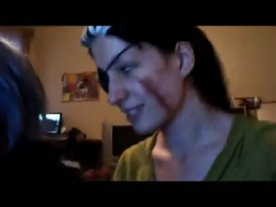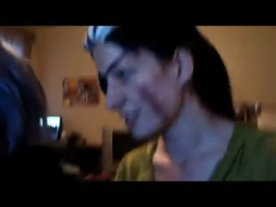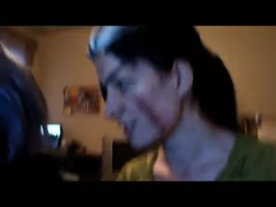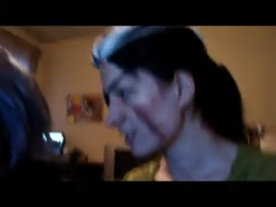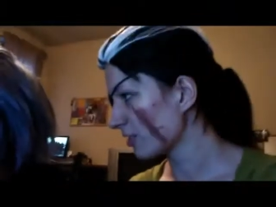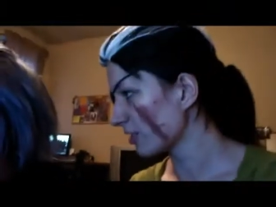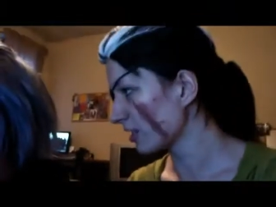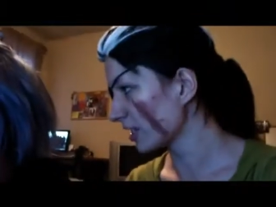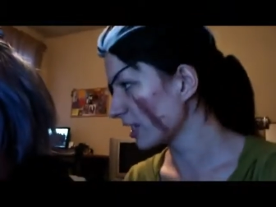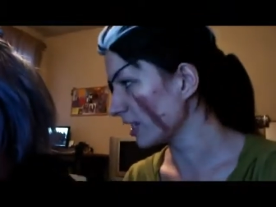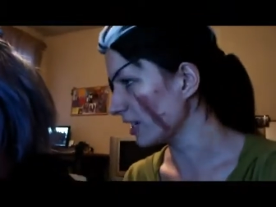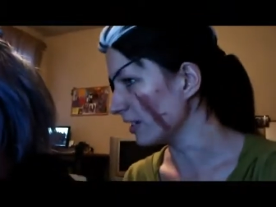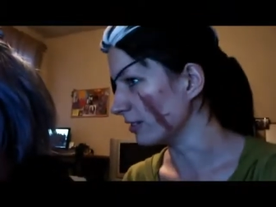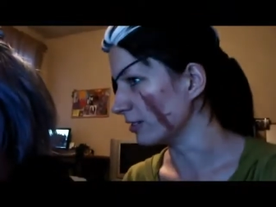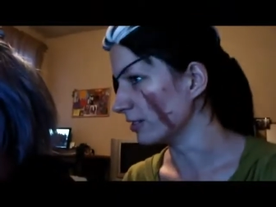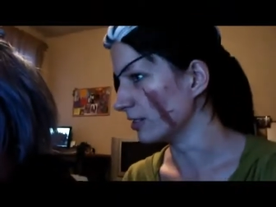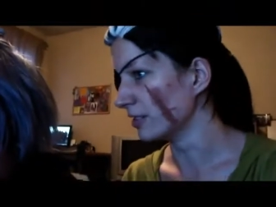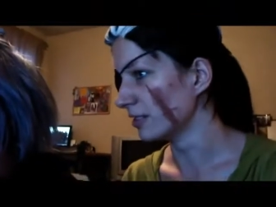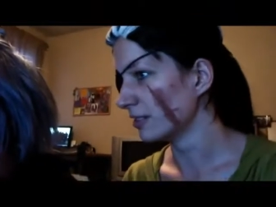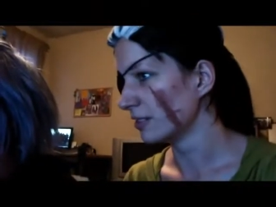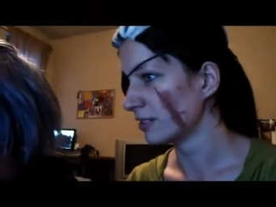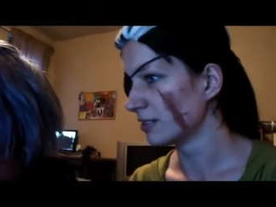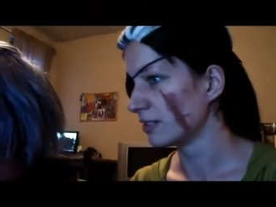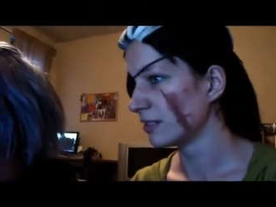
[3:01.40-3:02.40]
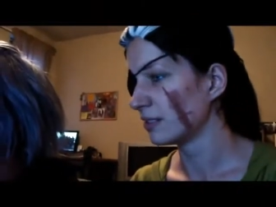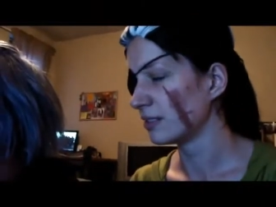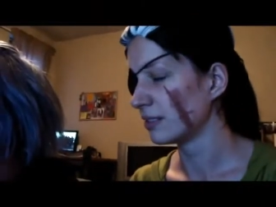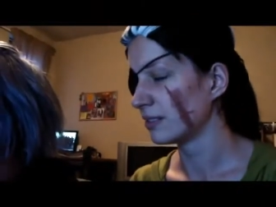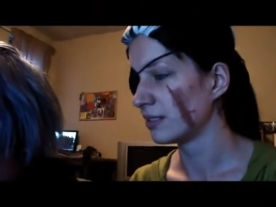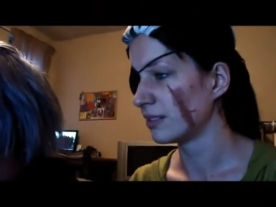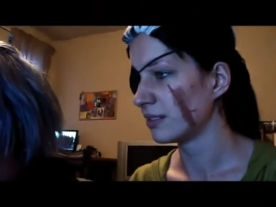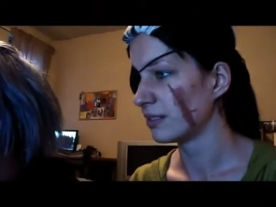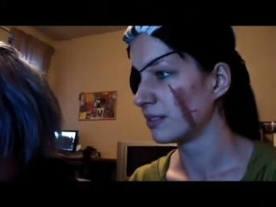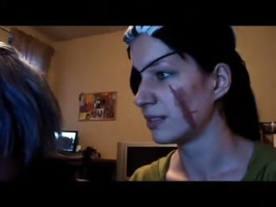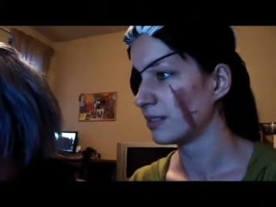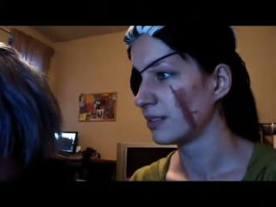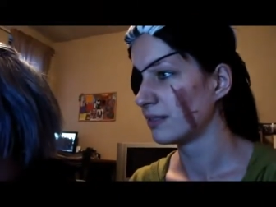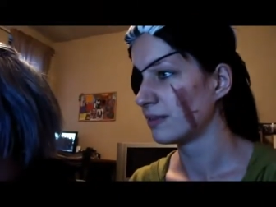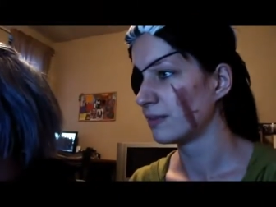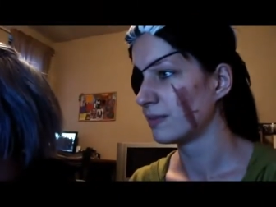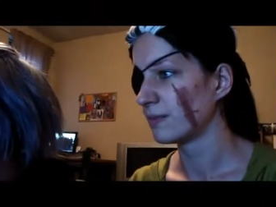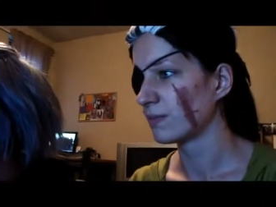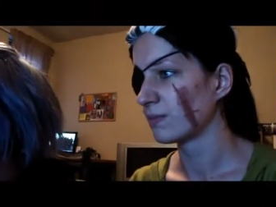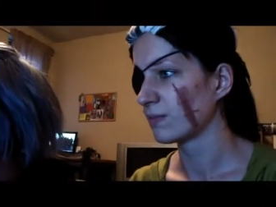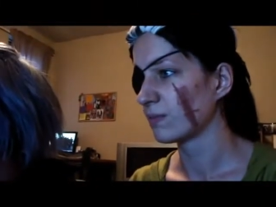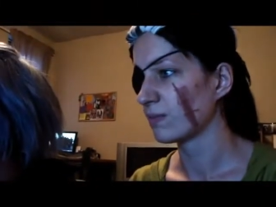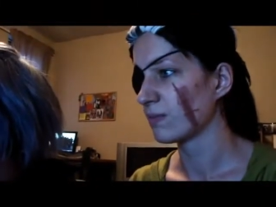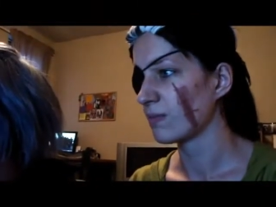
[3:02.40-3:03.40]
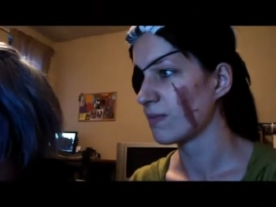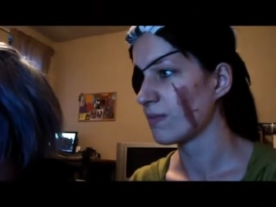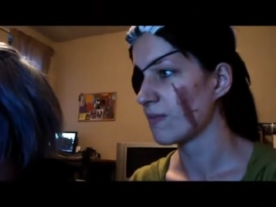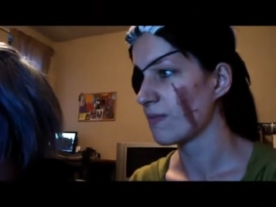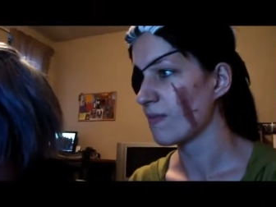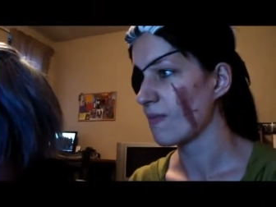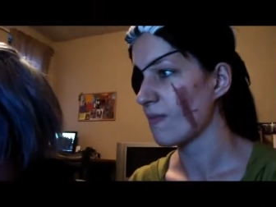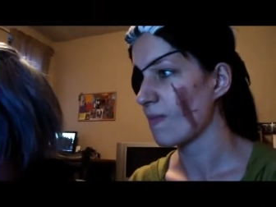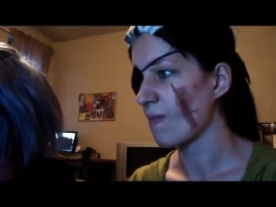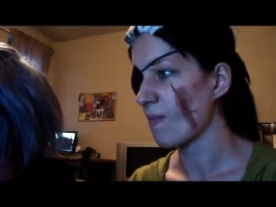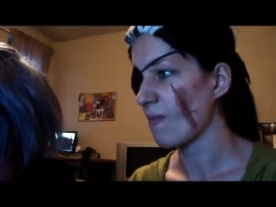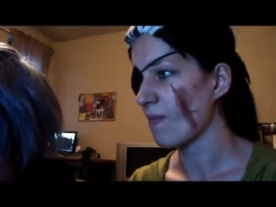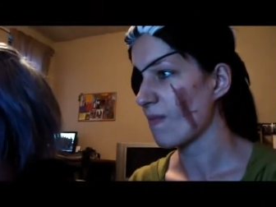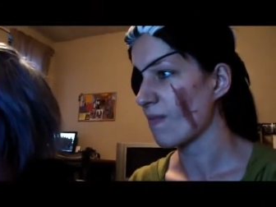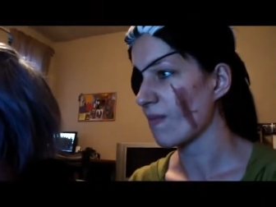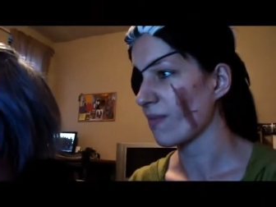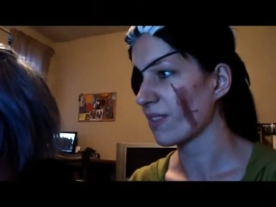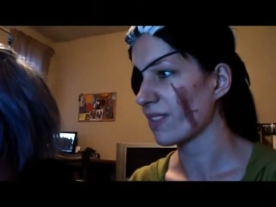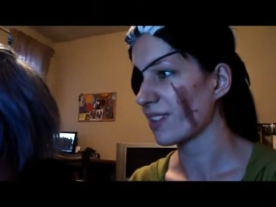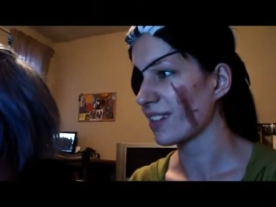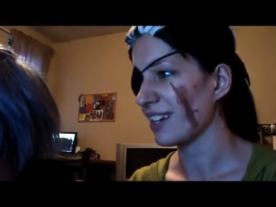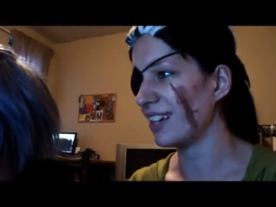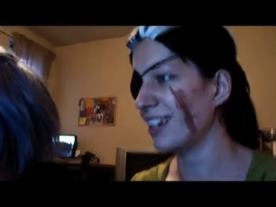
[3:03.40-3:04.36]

Screw you. Superior wants a donut.